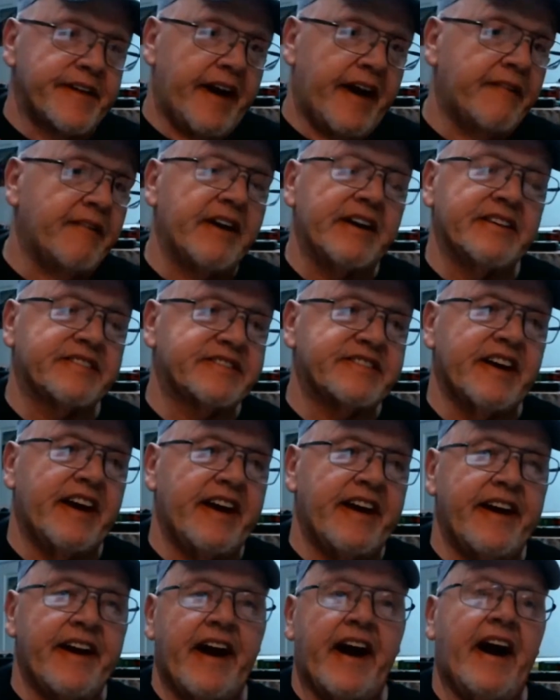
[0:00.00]
I want to
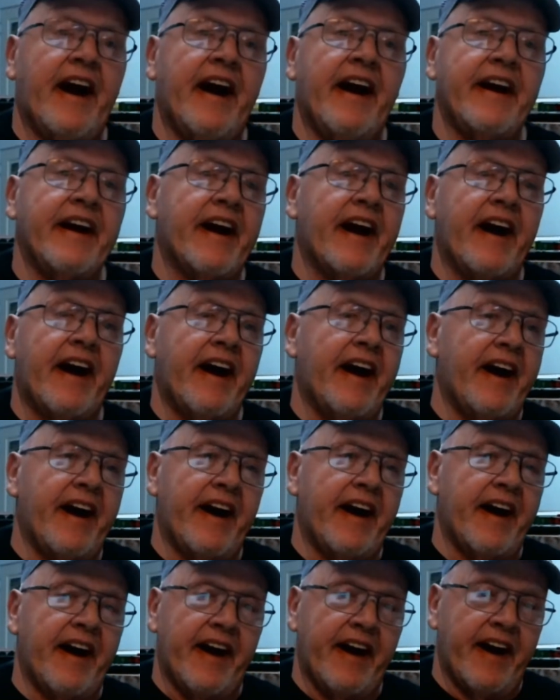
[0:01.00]
say I
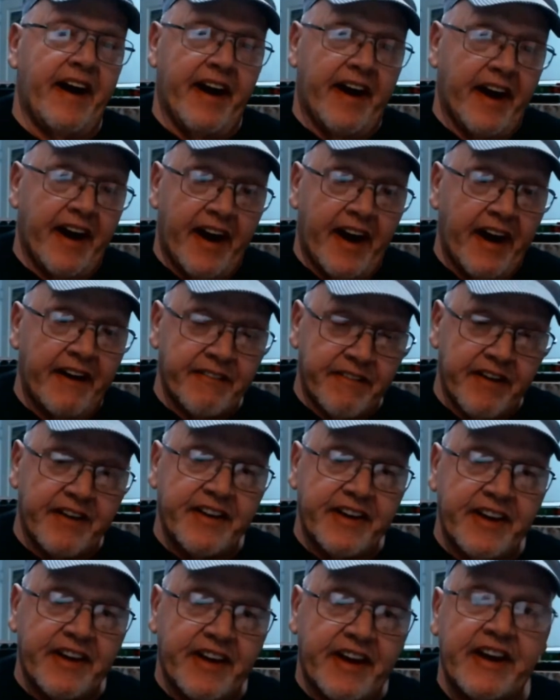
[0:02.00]

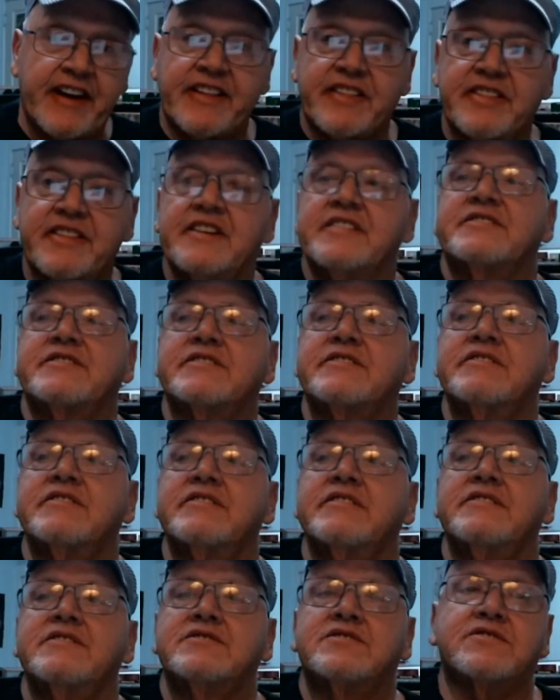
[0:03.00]
really like this
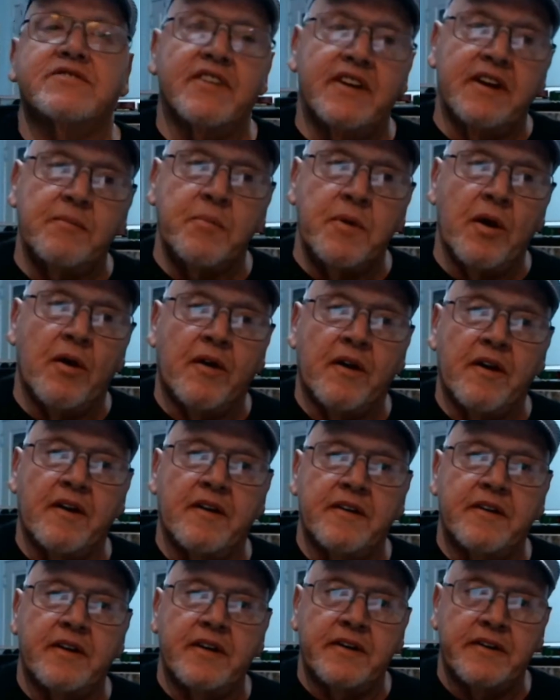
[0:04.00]

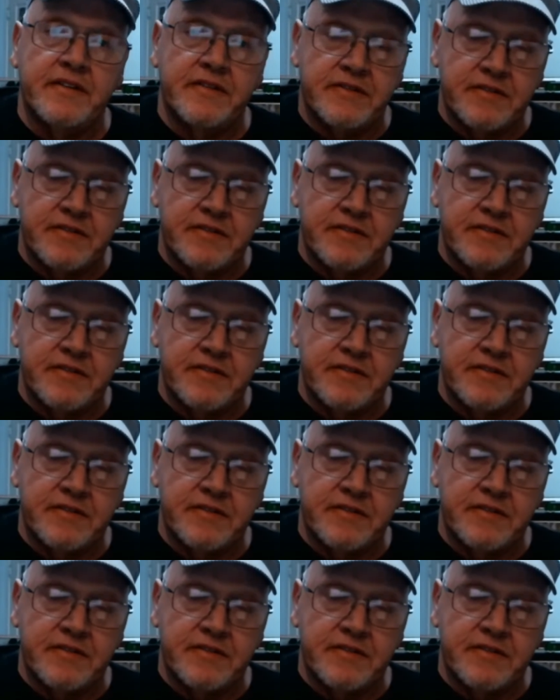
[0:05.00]
StreamYard